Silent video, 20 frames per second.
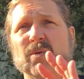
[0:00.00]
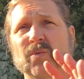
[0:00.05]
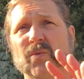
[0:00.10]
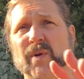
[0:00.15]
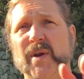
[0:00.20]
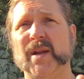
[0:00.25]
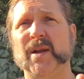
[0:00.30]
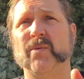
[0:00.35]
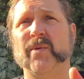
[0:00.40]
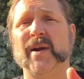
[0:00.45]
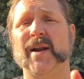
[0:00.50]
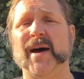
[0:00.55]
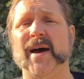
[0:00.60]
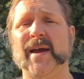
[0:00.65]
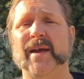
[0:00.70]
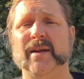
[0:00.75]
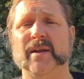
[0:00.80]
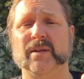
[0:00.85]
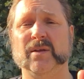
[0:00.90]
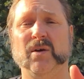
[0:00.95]
really rely
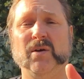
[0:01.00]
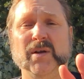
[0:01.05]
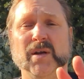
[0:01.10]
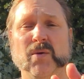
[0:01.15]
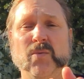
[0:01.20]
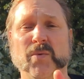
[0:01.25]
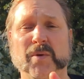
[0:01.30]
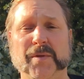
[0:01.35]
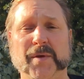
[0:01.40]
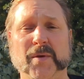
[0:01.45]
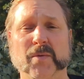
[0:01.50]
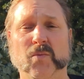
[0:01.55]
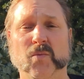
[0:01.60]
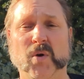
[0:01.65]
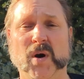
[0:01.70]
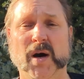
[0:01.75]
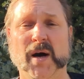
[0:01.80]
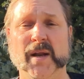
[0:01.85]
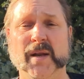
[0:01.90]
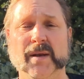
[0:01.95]
on it only within
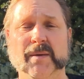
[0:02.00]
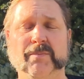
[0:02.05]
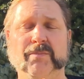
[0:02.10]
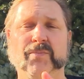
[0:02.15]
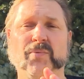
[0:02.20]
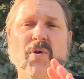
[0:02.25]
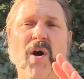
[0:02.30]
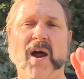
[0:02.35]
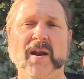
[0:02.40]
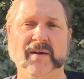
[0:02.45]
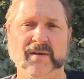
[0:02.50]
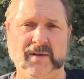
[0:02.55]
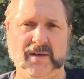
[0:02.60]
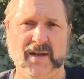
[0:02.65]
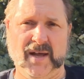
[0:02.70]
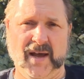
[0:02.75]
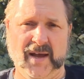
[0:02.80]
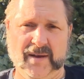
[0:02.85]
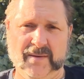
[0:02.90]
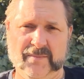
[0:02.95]
one product
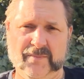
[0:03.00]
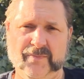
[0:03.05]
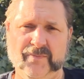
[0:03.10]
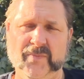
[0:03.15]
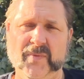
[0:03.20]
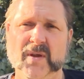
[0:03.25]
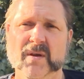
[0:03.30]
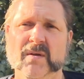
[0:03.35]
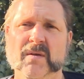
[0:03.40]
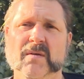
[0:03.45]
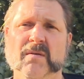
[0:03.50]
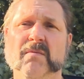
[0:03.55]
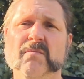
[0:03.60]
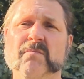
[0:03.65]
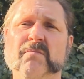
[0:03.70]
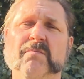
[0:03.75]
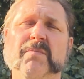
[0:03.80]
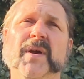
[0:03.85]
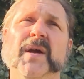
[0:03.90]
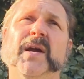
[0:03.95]
line,
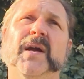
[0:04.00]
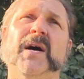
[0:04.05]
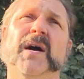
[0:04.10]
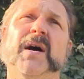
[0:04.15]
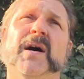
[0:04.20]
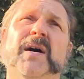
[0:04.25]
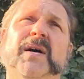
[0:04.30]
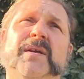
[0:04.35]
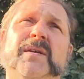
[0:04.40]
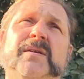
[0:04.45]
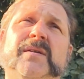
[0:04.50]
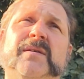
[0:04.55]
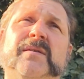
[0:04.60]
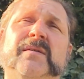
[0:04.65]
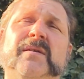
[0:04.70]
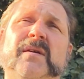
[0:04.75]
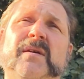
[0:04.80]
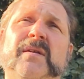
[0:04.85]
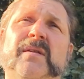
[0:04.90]
because